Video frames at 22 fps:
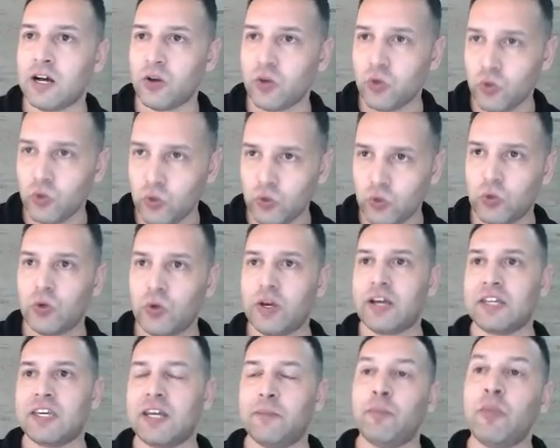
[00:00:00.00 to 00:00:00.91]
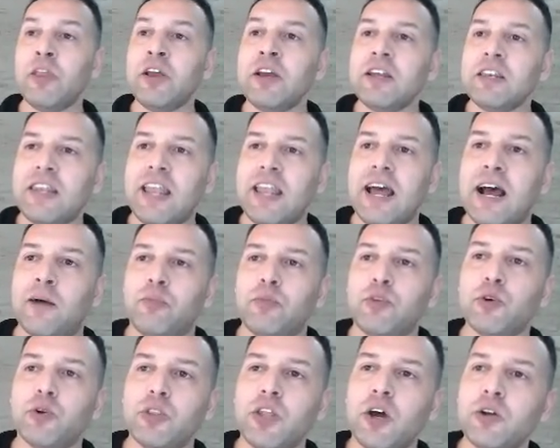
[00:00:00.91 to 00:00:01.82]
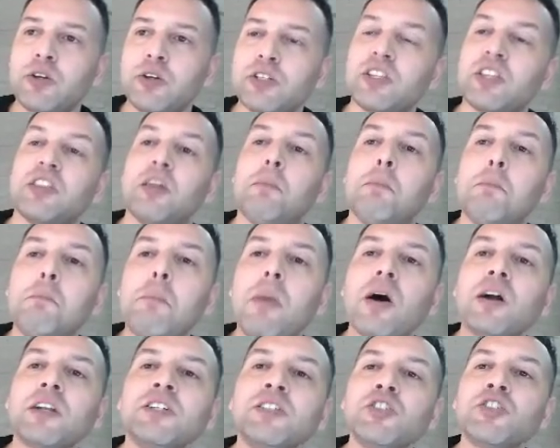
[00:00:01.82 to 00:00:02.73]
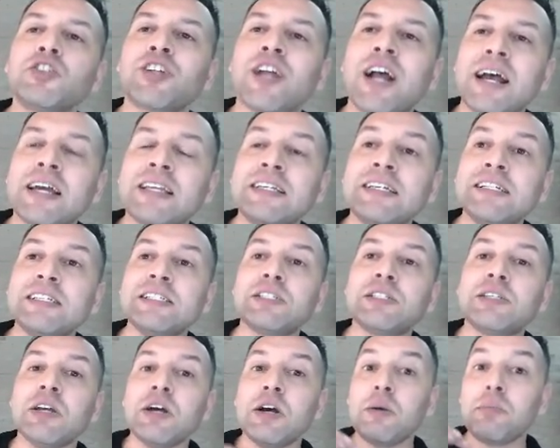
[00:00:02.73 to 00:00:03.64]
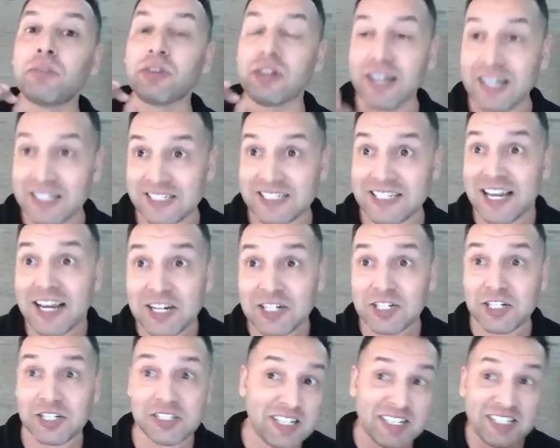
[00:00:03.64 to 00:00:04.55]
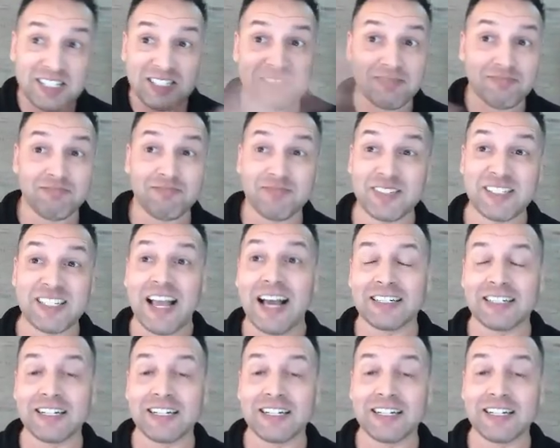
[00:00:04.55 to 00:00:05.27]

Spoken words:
U again. Now, you'll notice that the modern Chinese pronunciation doesn't sound